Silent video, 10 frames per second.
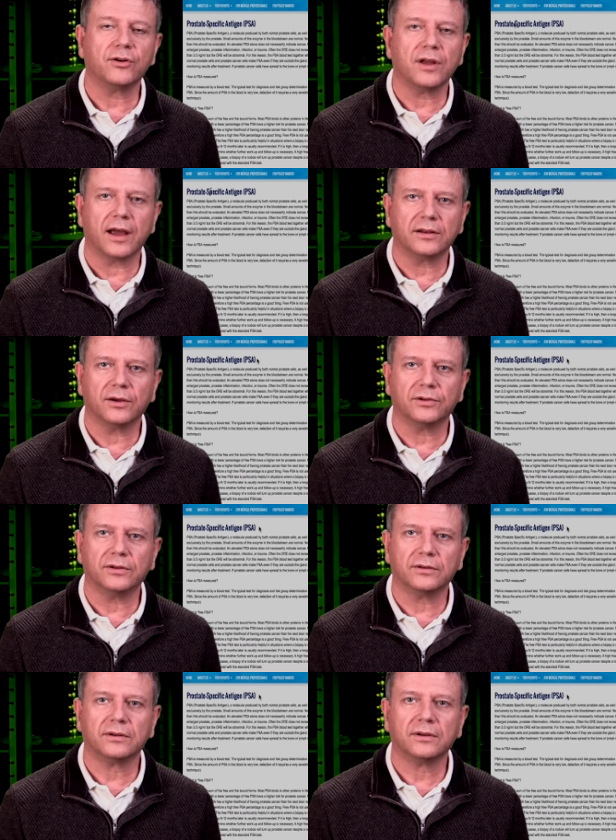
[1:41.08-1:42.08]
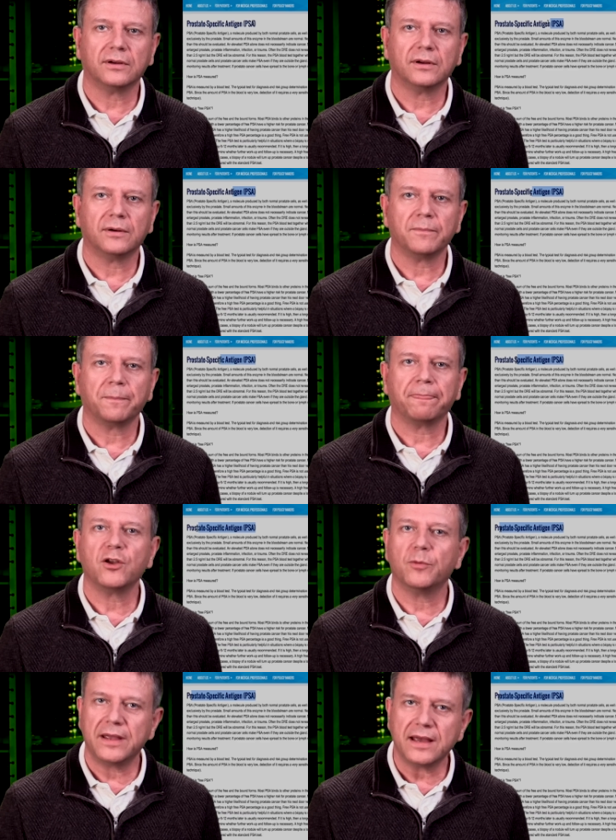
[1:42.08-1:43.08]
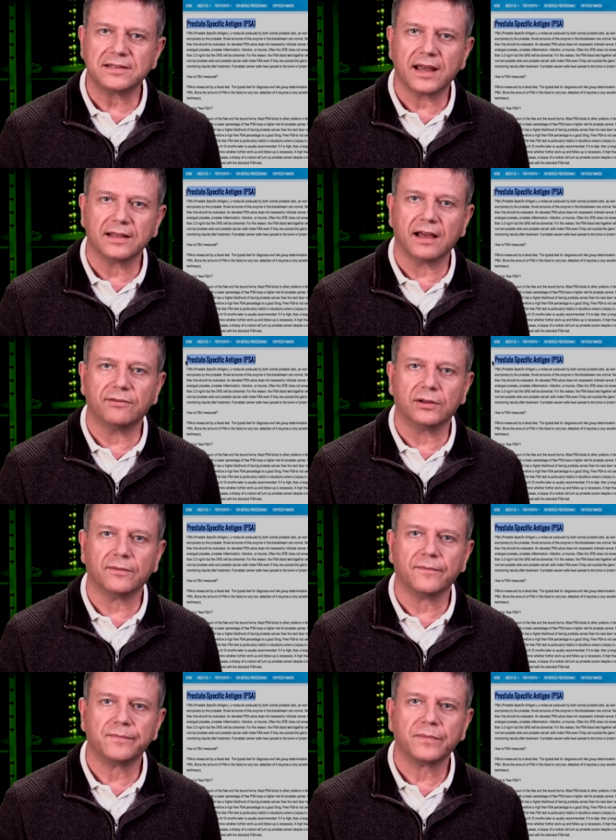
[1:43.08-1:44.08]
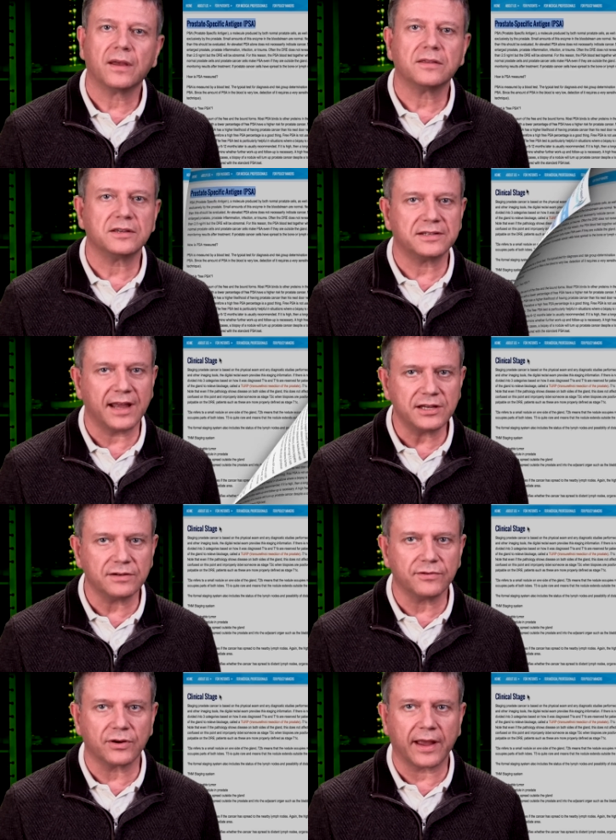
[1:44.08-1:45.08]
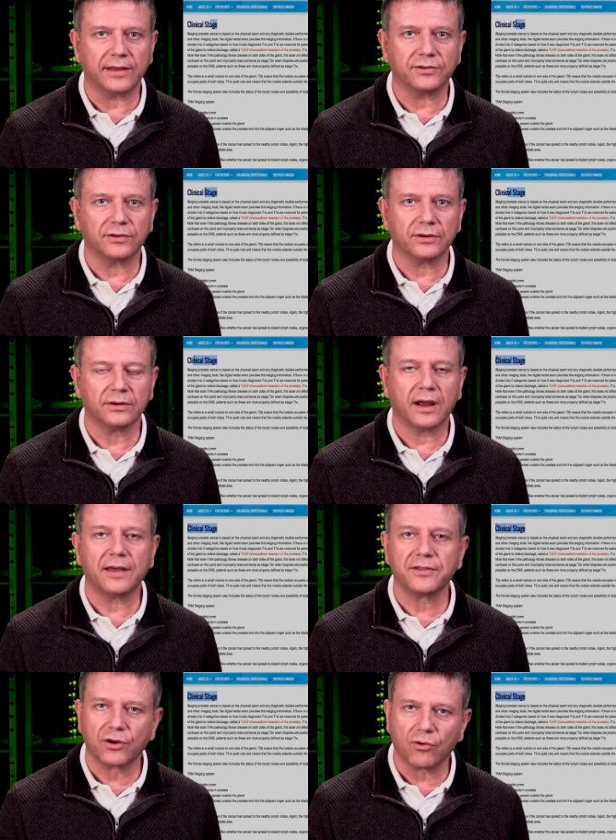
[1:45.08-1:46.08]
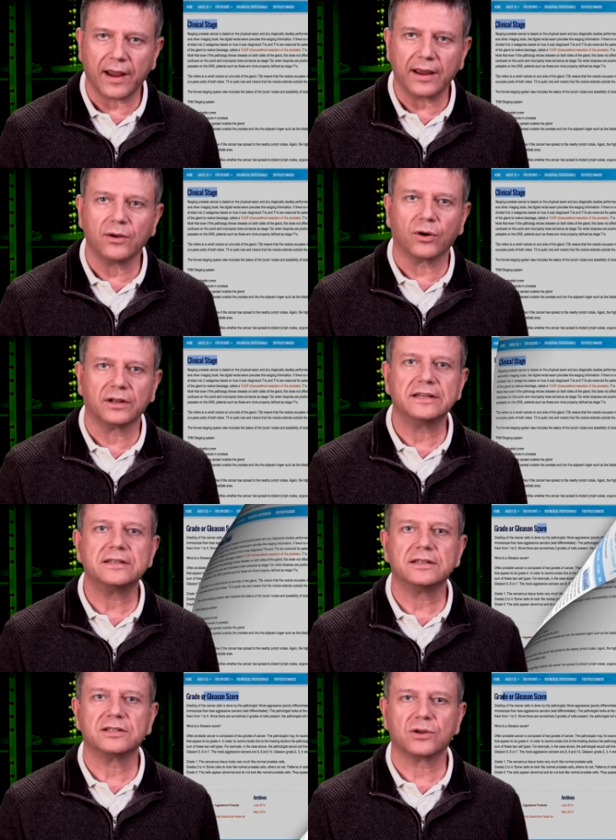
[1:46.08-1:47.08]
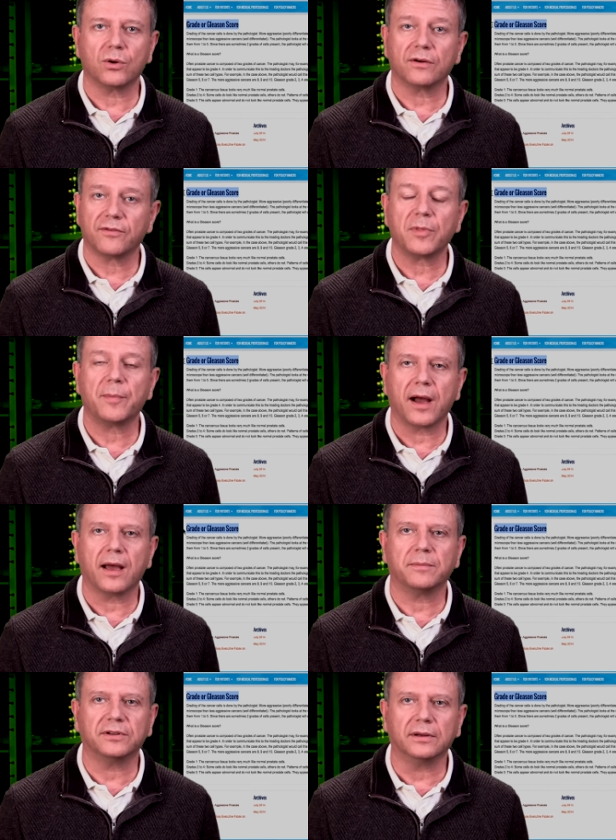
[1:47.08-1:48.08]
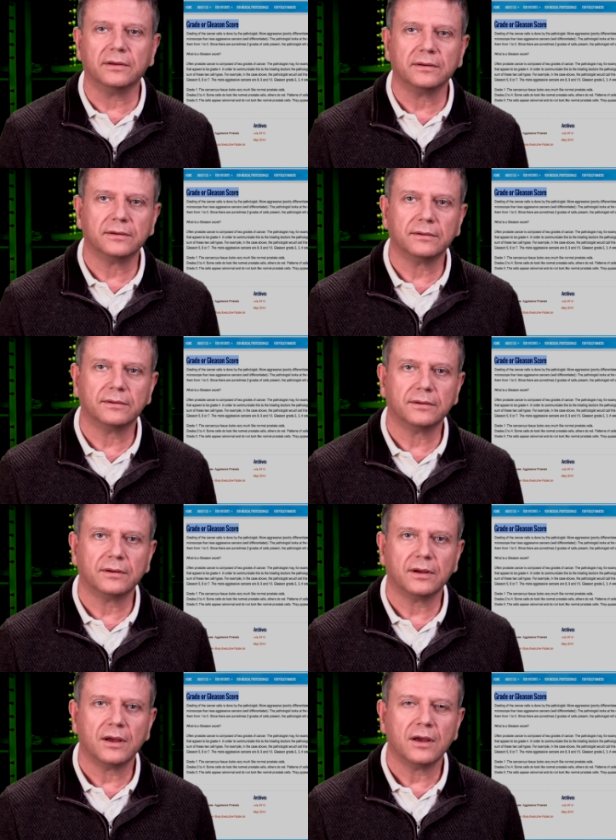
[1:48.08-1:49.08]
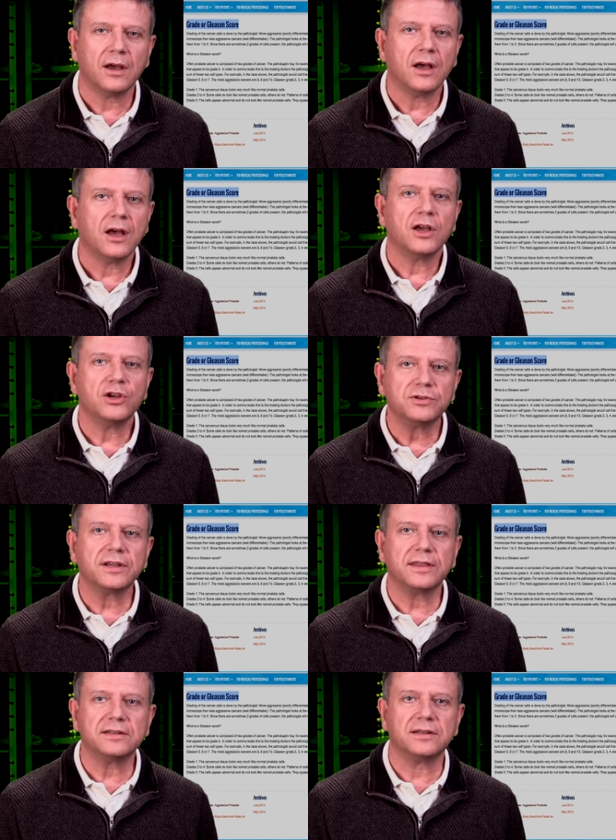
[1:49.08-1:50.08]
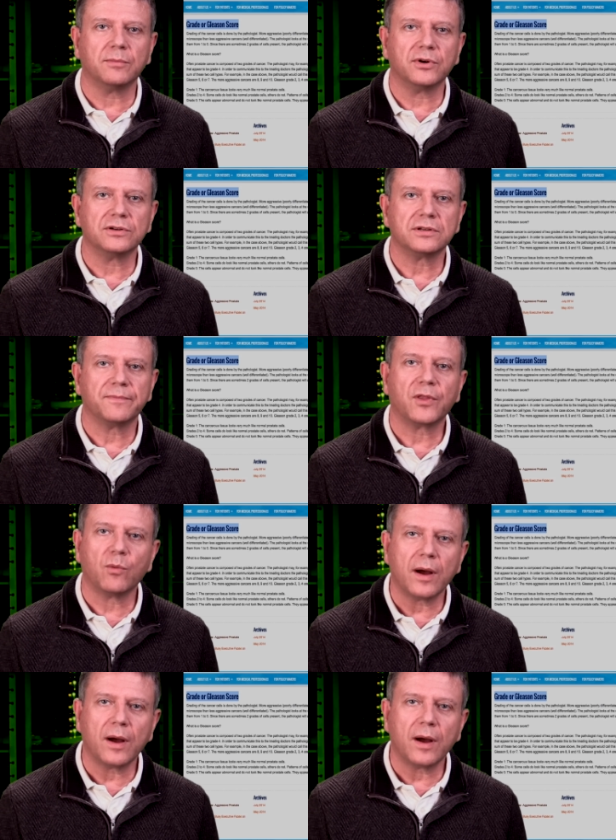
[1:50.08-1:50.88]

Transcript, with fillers: your diagnosis. Your PSA level, the stage of your cancer, and the grade or Gleason score from the biopsy. Using these numbers, the